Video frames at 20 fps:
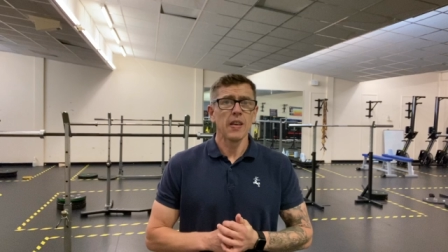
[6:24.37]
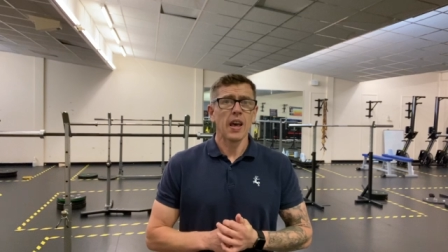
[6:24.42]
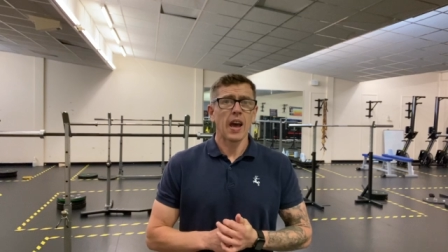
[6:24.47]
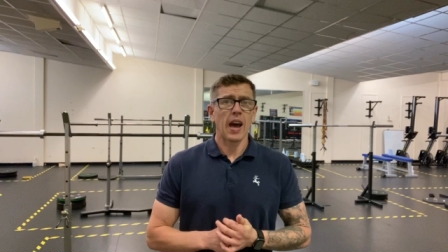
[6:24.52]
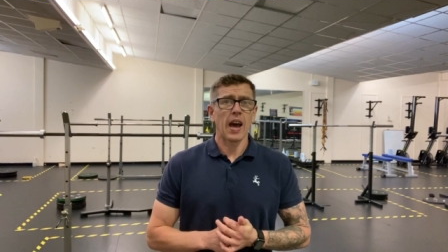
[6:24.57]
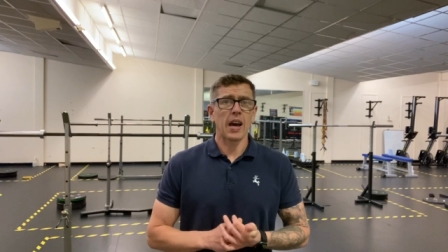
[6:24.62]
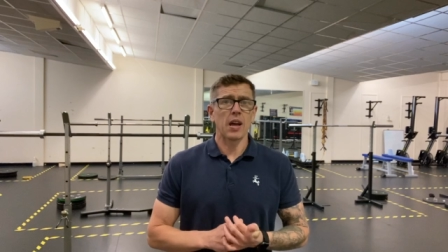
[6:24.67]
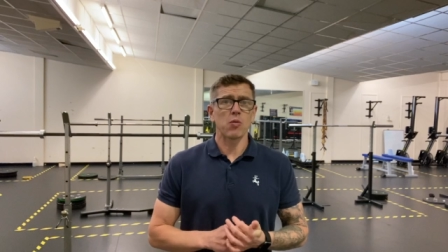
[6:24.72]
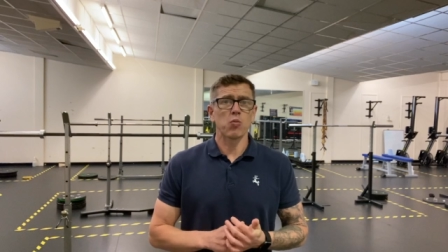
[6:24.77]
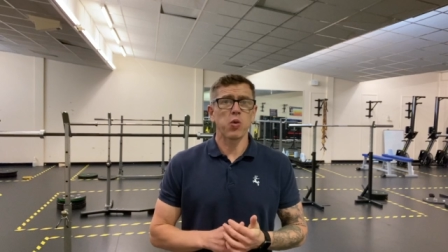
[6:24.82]

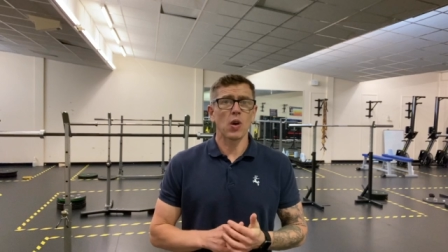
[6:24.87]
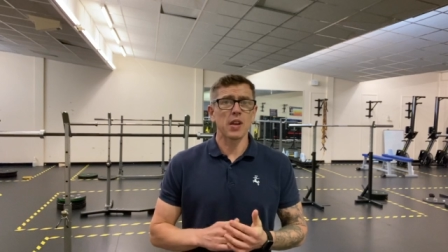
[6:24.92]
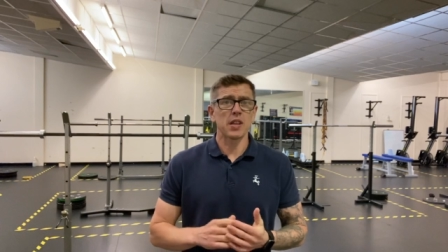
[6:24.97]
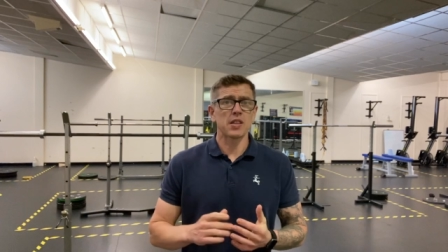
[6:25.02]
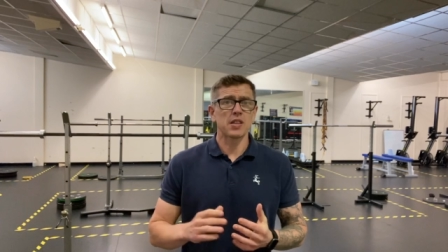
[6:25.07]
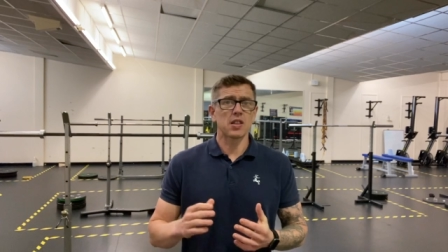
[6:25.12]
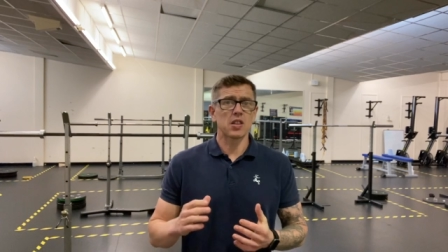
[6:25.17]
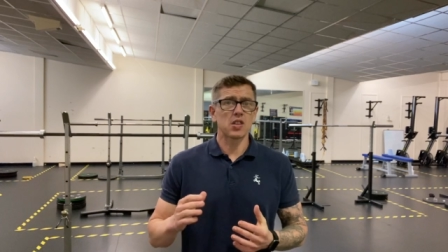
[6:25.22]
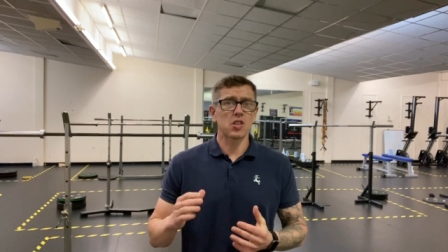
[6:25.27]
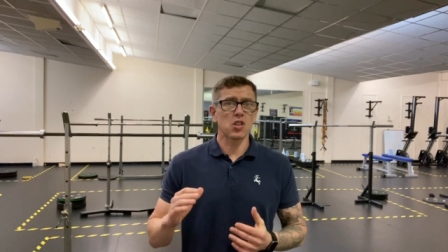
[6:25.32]
And when
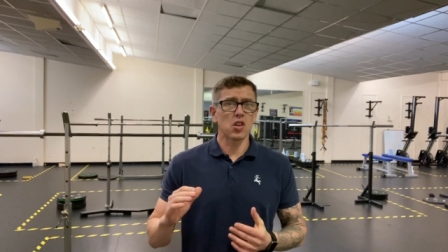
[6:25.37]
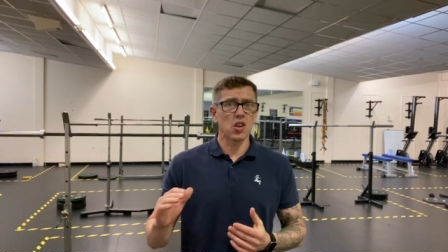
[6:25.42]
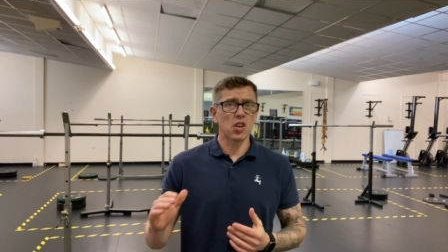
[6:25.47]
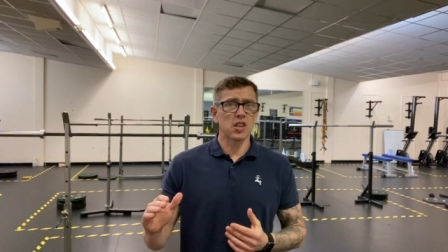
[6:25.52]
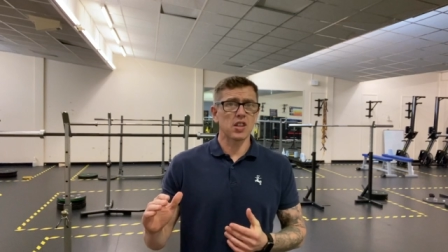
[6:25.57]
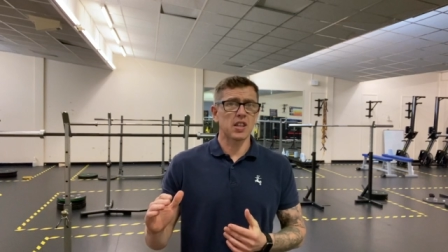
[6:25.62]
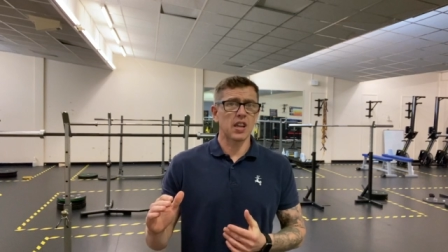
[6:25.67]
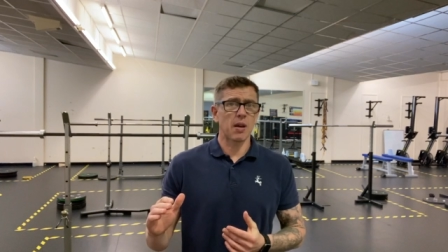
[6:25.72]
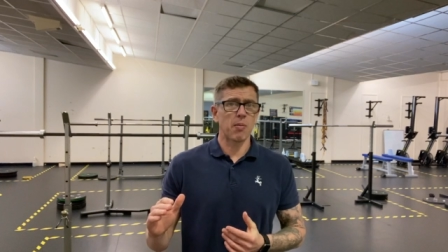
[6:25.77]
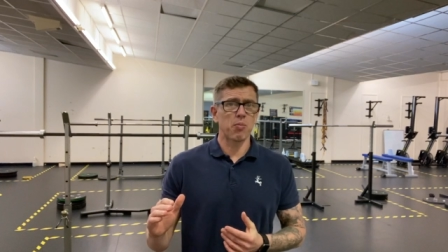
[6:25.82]
it's a certain
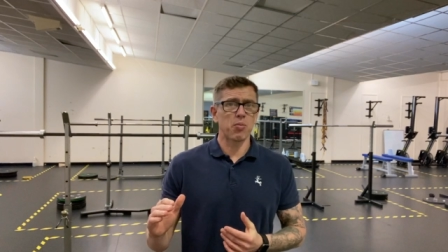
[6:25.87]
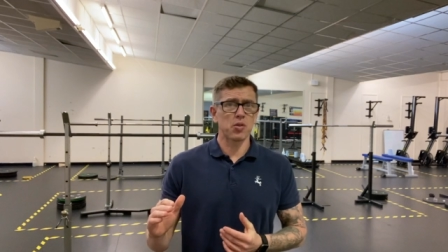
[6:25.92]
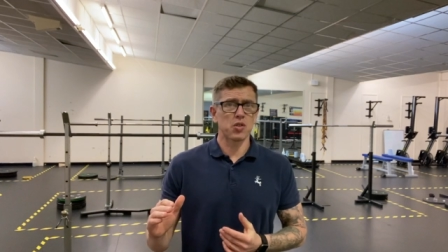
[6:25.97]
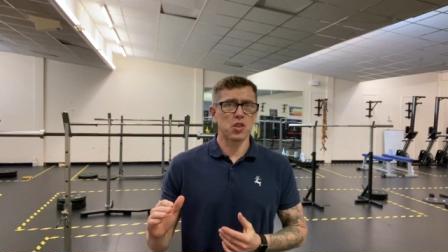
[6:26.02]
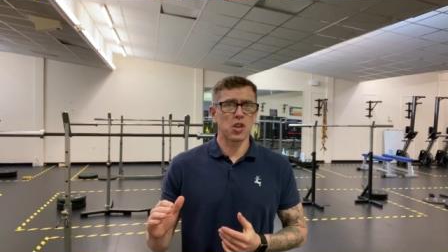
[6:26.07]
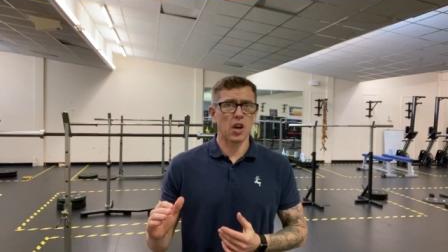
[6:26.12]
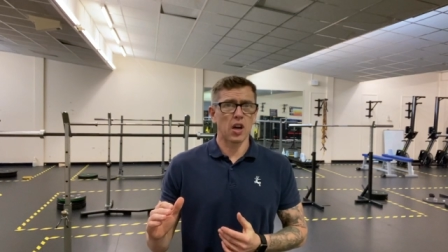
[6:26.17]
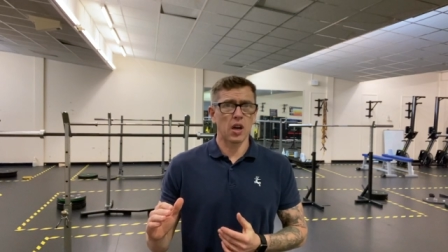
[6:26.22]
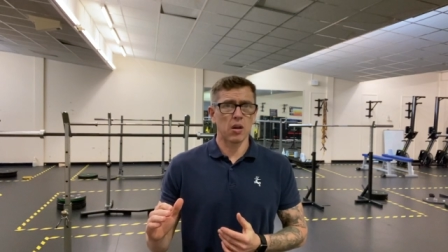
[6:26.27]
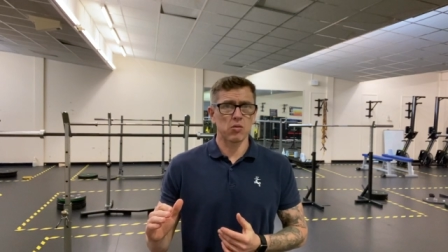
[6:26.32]

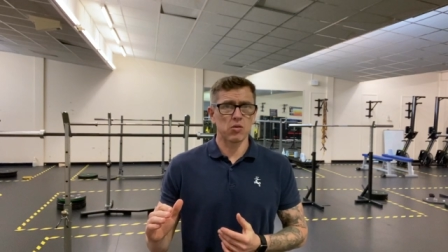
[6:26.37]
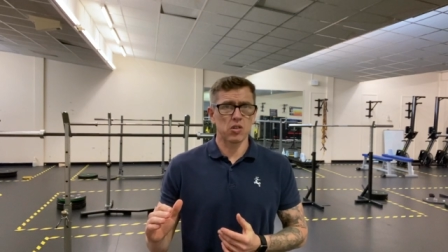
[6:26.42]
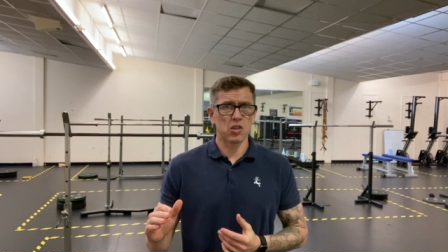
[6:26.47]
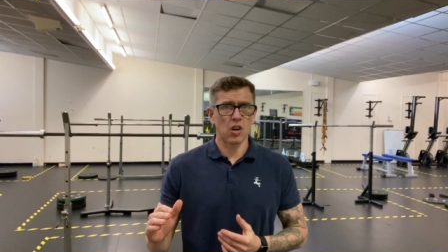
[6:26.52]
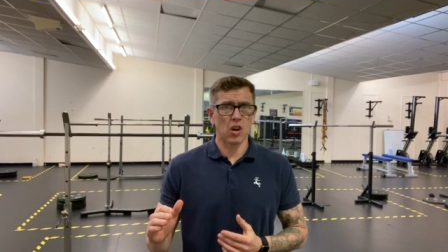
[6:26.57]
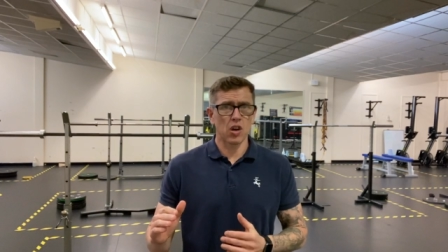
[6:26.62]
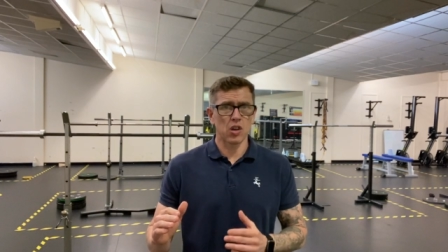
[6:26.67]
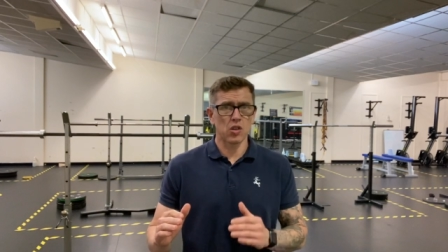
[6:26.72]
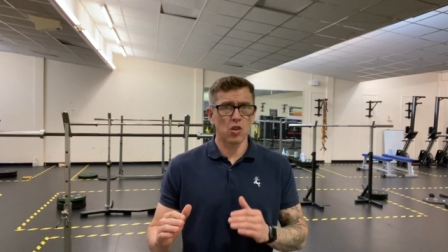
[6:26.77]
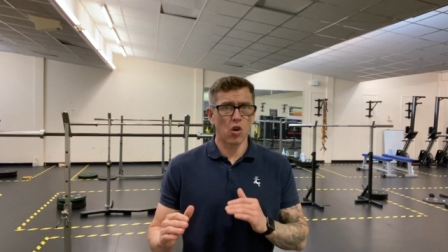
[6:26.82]
temperature
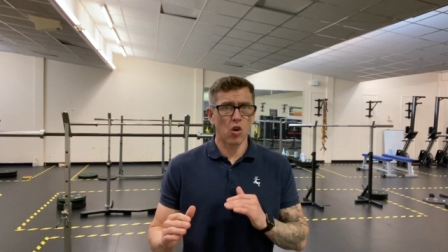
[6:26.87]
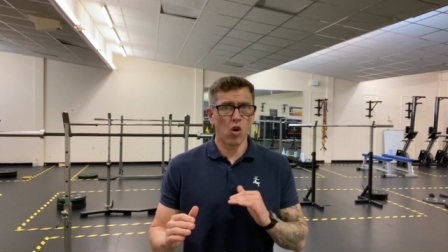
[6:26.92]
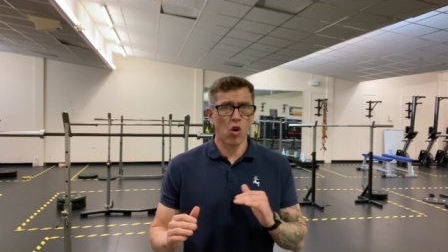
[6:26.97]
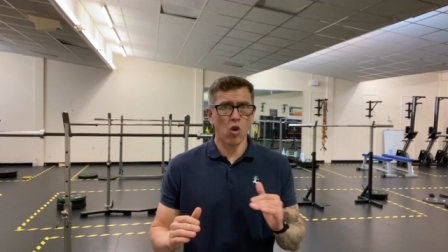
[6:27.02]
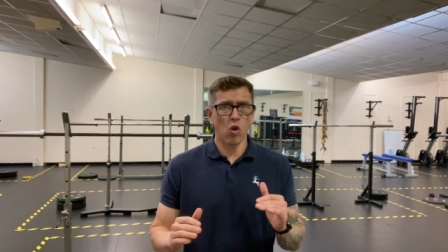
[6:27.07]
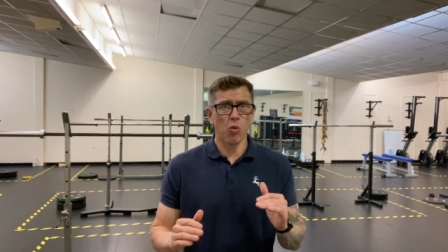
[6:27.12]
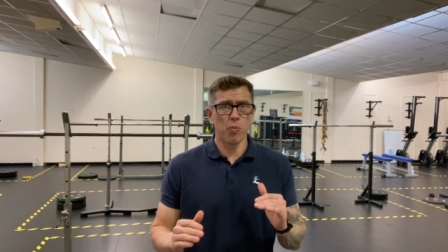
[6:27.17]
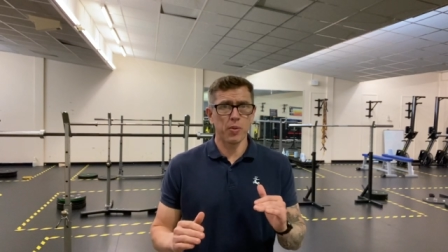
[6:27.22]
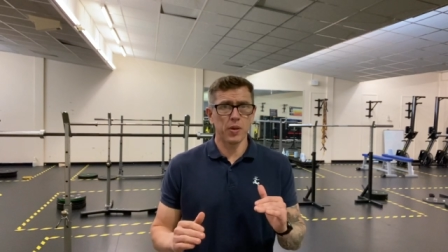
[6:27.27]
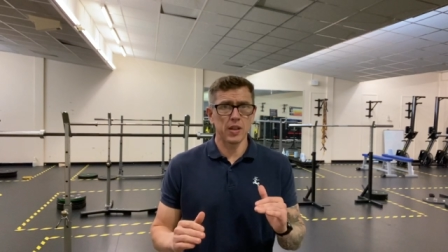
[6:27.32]
outside,
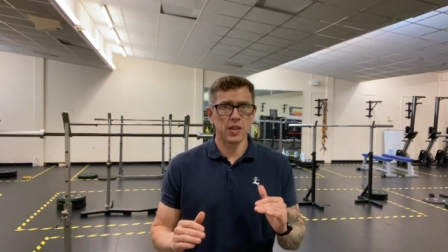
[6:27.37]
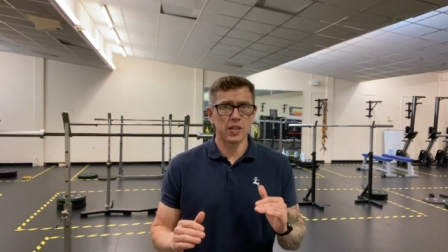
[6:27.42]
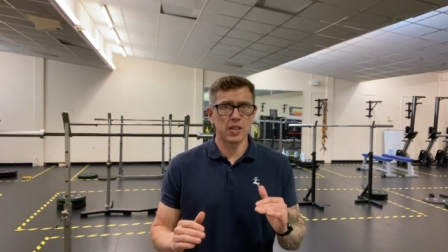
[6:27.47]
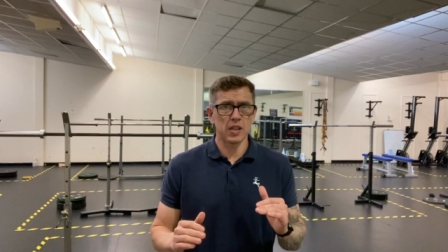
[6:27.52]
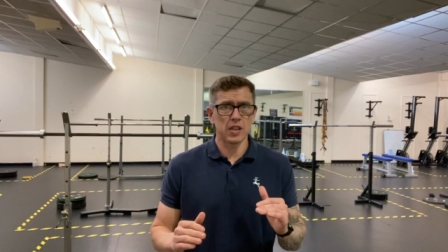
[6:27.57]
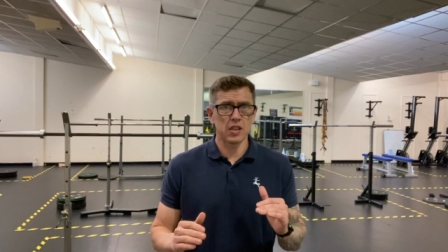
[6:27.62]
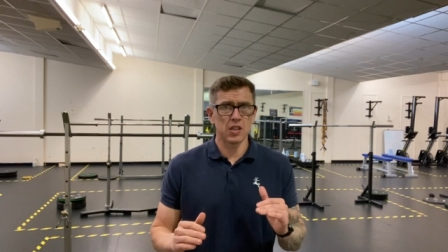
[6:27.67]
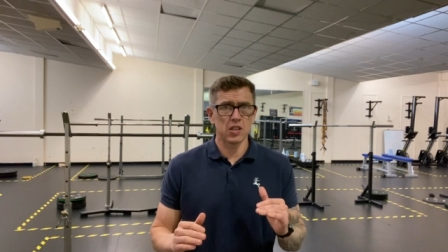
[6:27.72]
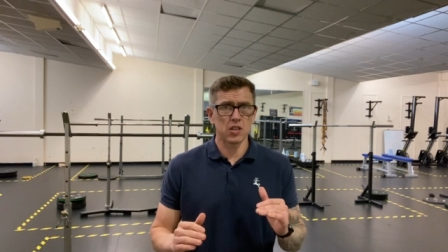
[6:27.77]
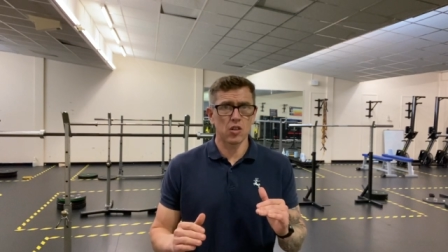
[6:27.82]
all
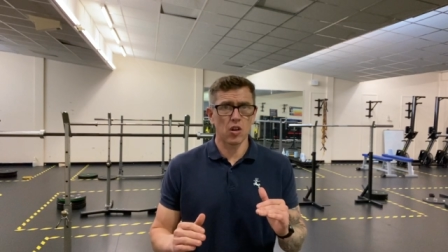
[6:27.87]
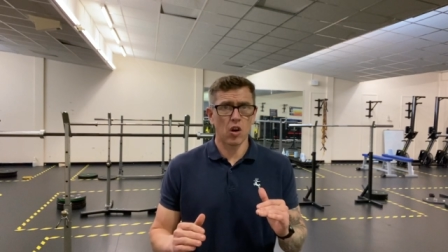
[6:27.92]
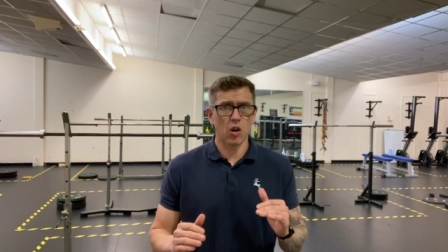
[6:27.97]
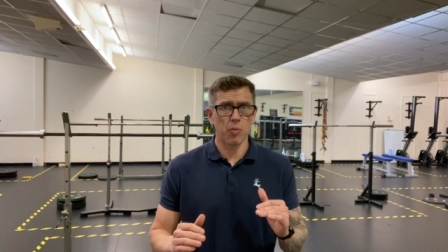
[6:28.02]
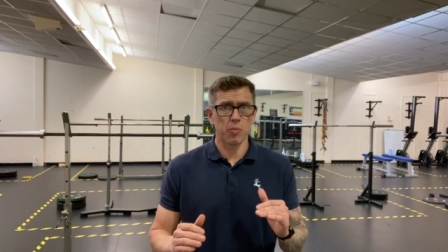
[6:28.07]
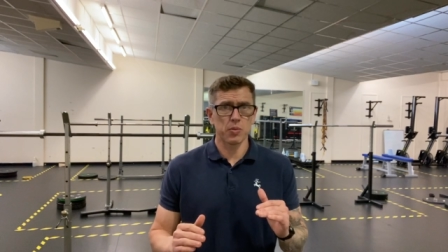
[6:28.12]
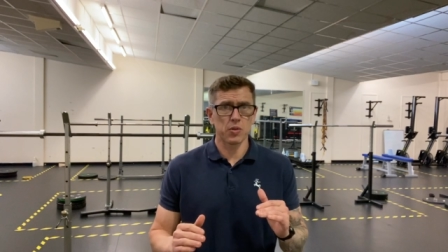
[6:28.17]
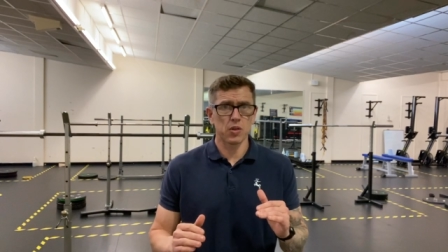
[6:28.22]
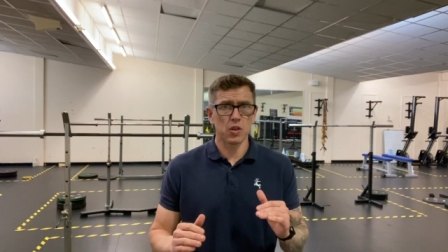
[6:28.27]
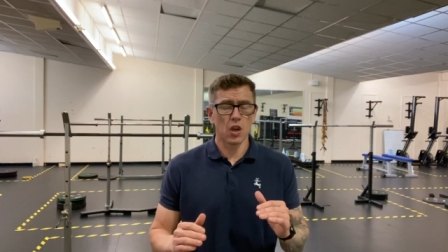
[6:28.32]
PT
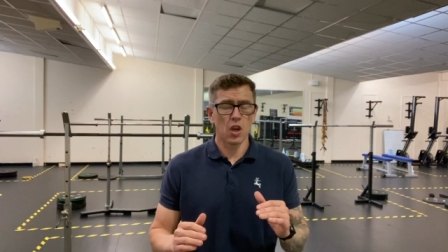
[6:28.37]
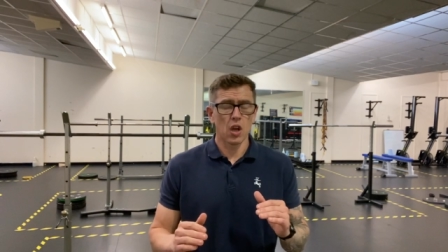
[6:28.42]
stops.